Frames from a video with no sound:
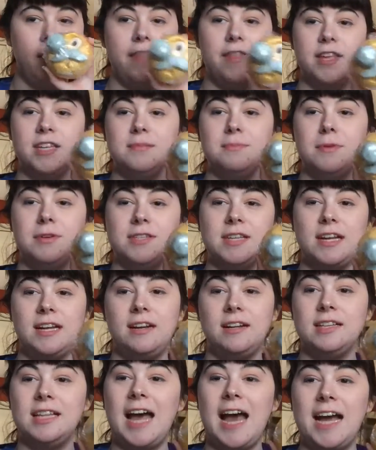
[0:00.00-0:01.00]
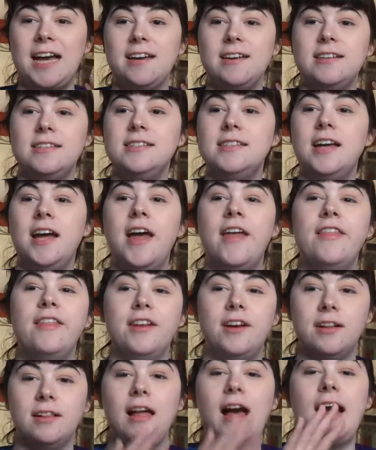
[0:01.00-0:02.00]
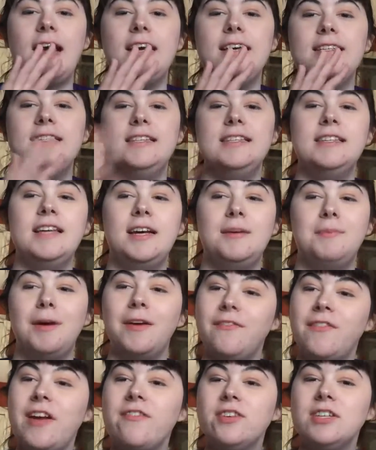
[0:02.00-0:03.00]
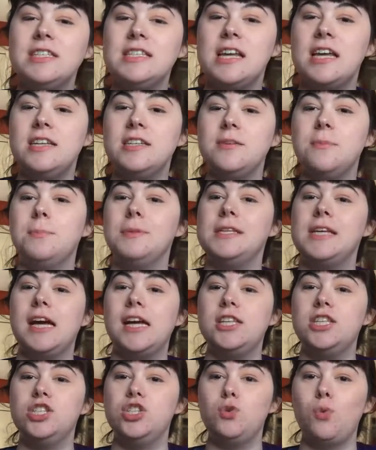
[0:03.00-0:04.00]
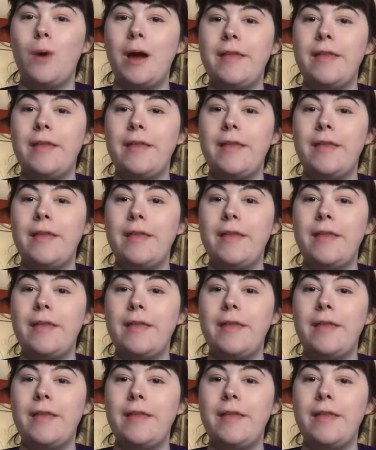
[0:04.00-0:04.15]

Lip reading: And this smells like Colacus, and Colacus is like my favorite scent besides